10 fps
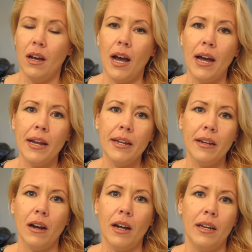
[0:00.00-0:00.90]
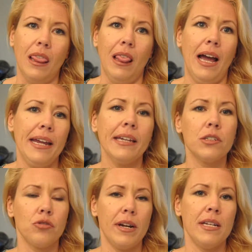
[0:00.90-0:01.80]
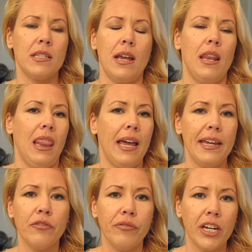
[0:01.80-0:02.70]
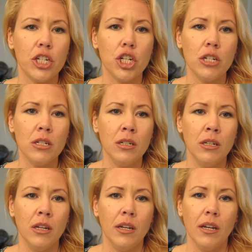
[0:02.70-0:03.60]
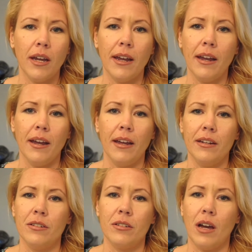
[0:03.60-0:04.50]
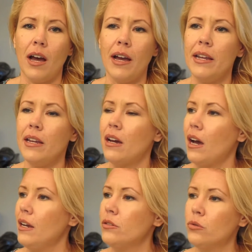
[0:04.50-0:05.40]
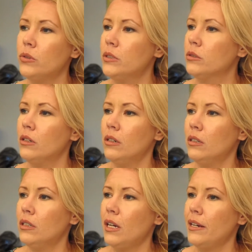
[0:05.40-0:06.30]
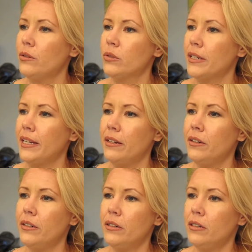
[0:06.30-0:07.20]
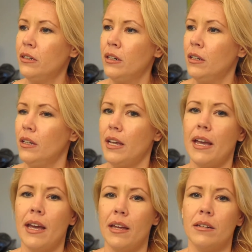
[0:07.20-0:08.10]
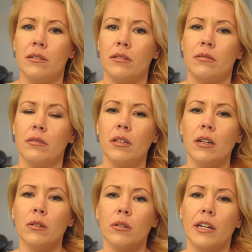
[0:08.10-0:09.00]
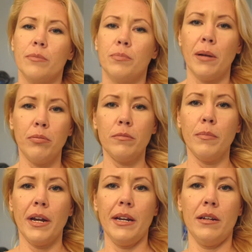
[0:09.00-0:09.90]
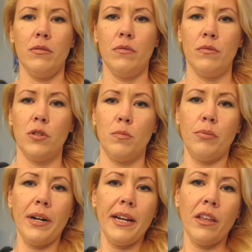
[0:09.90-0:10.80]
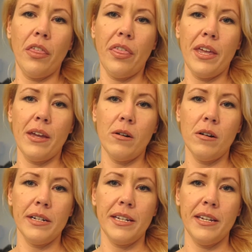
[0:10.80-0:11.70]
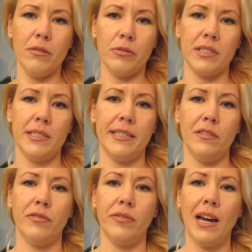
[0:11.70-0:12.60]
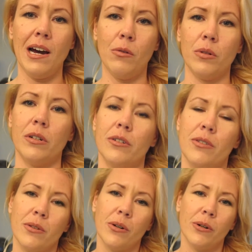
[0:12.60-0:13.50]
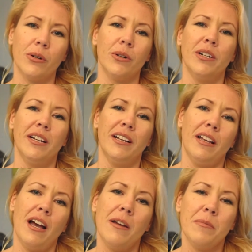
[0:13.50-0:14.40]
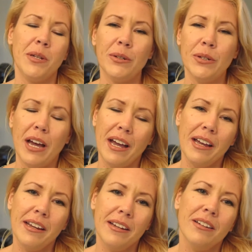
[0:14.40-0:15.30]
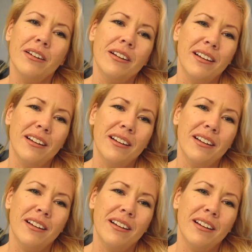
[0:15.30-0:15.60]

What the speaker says: I like trends, I like fashion, and I do it all, I don't care. And yeah, look, I put my spring thing on here with a little flower, so I mean, I